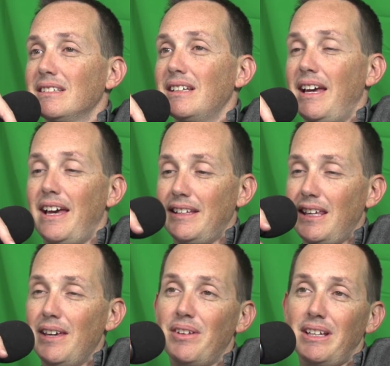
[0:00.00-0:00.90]
And
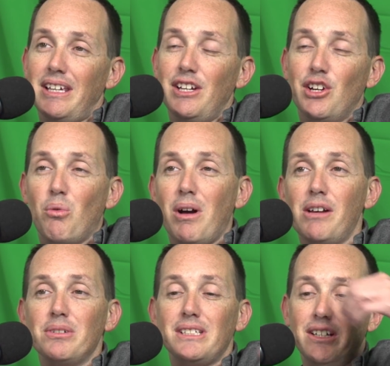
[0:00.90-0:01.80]
even here, while
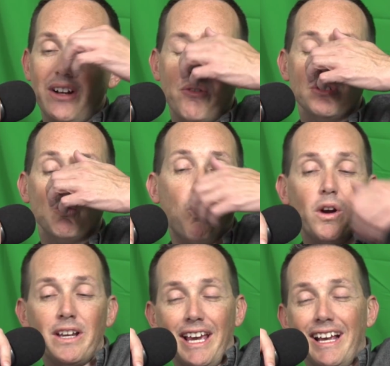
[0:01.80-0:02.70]
I was here, I was
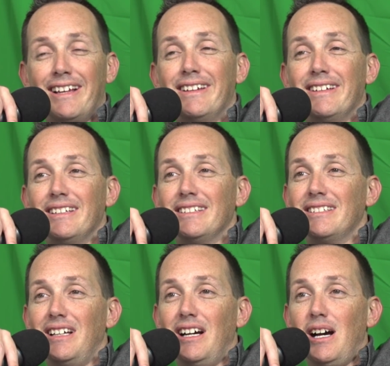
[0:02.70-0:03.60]
working,
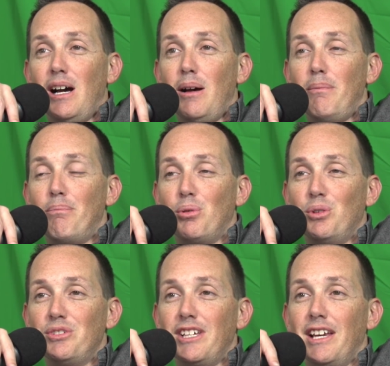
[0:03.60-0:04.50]

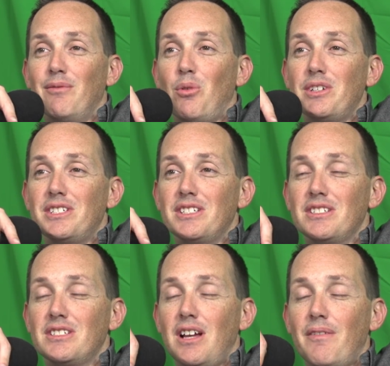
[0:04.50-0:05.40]
producing invoices
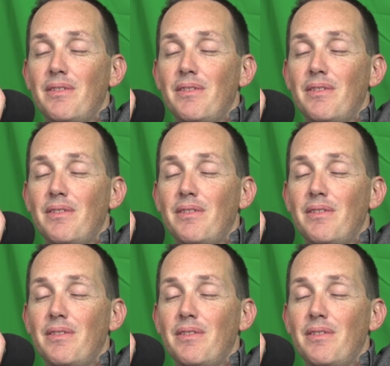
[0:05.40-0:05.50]
and stuff.